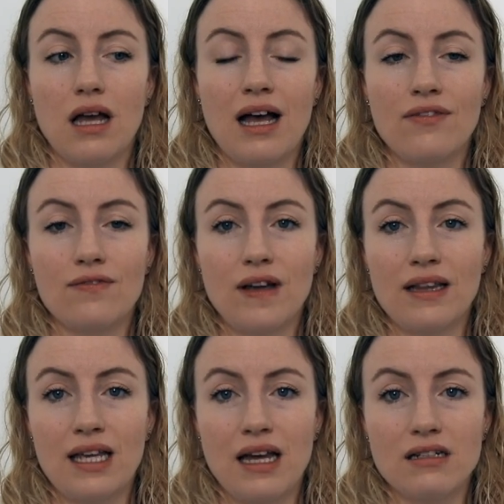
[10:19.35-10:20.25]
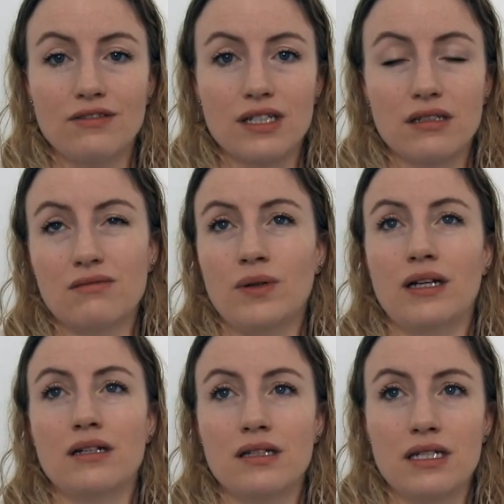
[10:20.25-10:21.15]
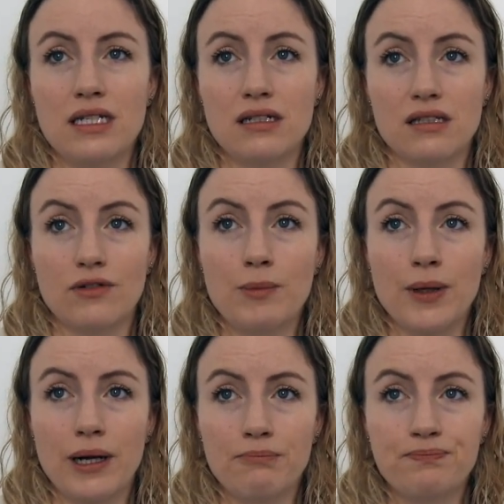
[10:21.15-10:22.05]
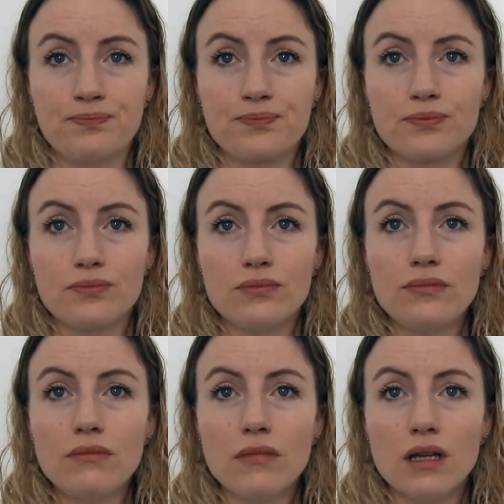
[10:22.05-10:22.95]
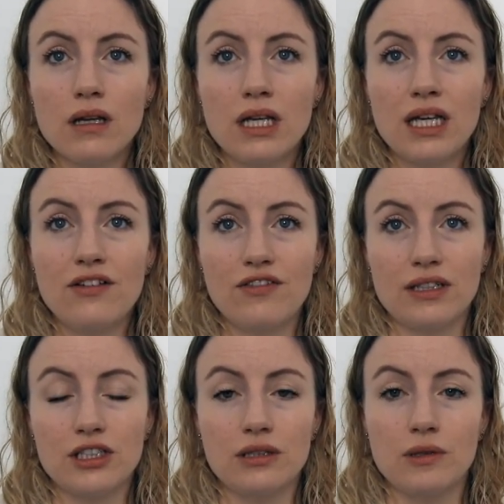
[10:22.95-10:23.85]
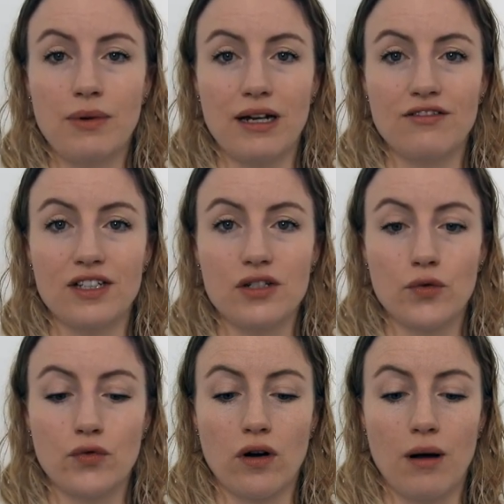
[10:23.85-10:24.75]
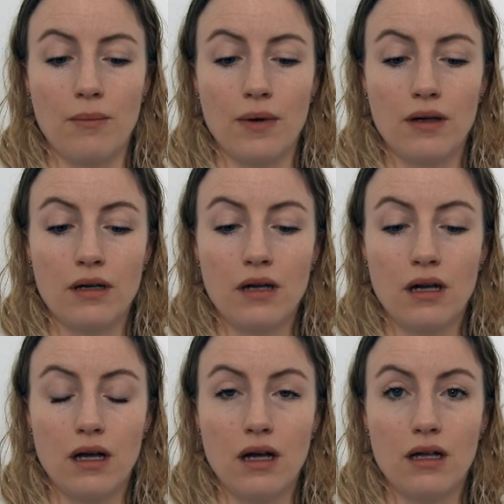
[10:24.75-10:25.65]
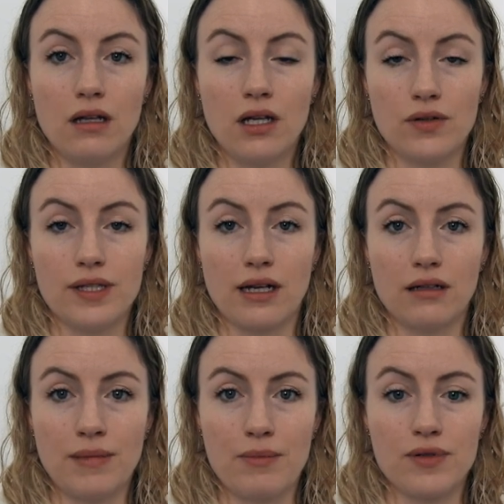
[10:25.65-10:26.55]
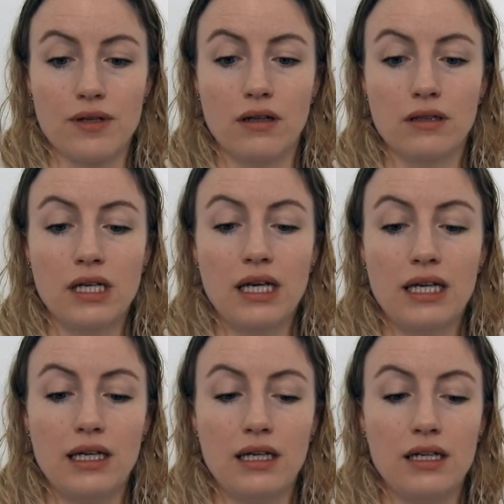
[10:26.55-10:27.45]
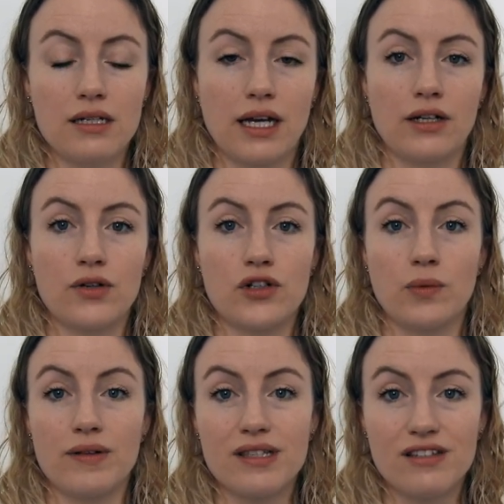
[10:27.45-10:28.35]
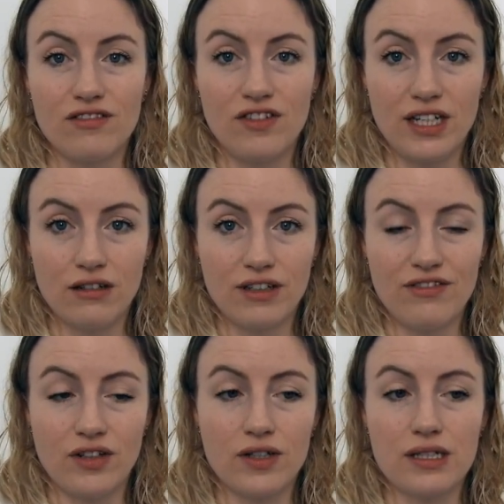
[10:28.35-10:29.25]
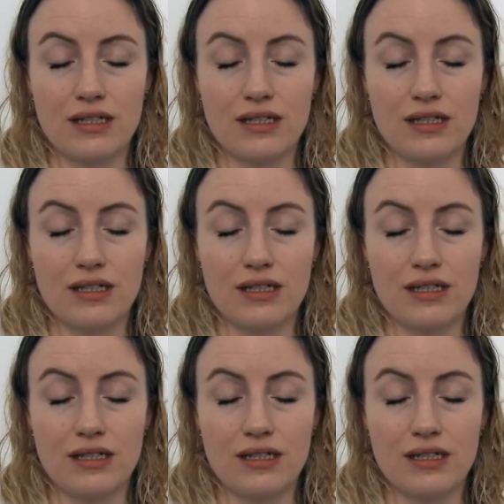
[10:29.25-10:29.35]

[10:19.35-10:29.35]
at the end of it, I won't get into the details of it, but he felt she would benefit from low-sec omeprazole. He diagnosed her with severe reflux,